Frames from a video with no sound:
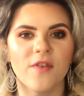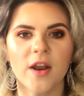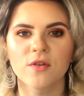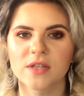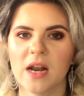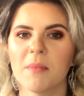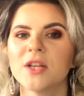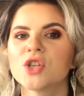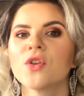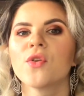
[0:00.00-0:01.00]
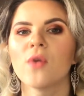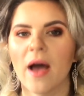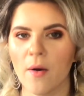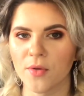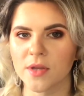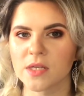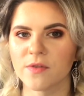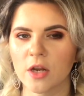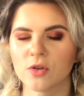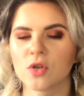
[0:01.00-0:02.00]
videos that I mentioned throughout this
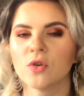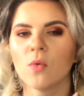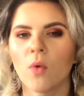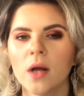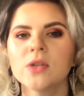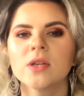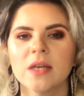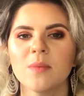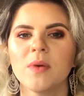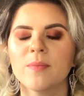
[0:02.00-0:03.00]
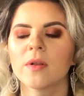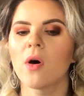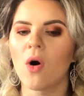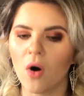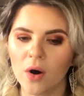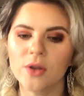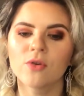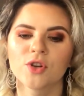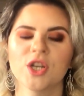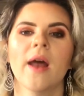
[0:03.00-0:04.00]
video. So you want to keep people on
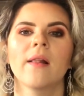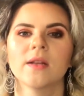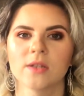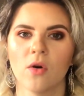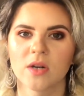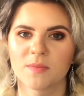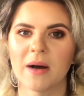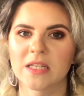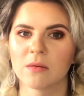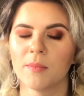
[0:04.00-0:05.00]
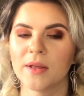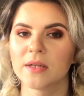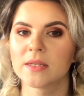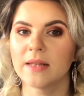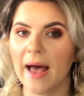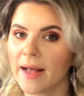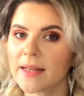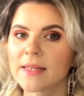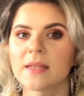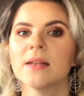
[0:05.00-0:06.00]
your channel as long as possible, because
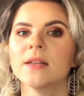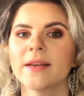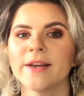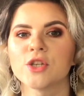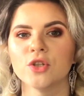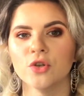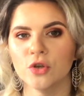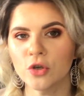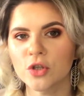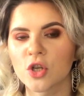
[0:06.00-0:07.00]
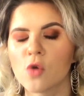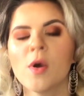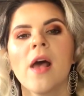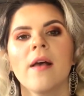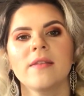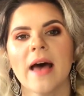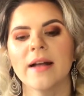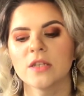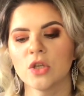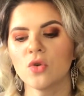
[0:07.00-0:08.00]
that is an indication to YouTube
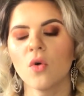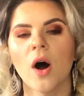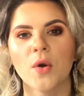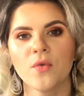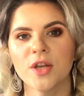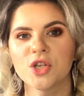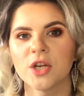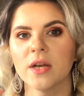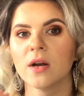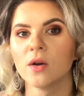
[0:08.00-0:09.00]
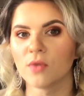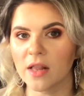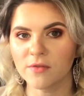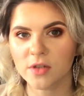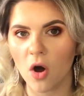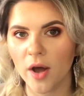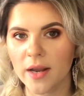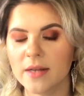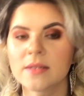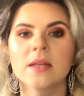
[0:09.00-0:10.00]
that you are reaching relevant
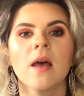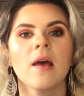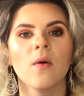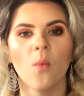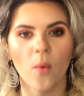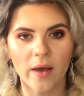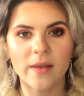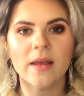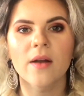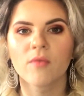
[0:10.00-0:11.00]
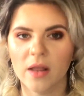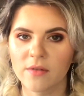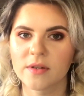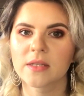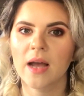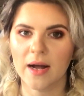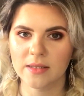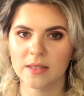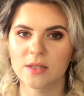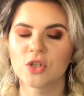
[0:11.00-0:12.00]
audience with a relevant
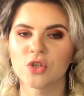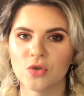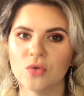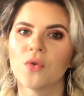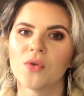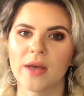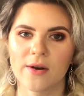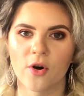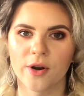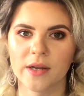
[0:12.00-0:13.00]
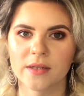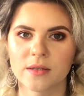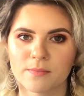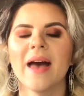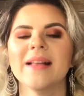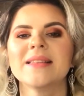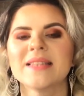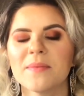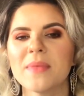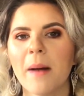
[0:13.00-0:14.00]
content to that audience. And
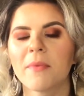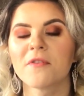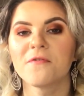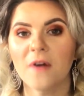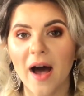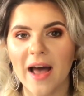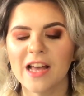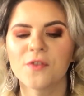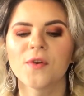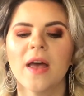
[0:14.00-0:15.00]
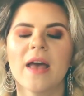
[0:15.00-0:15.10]
tip number 5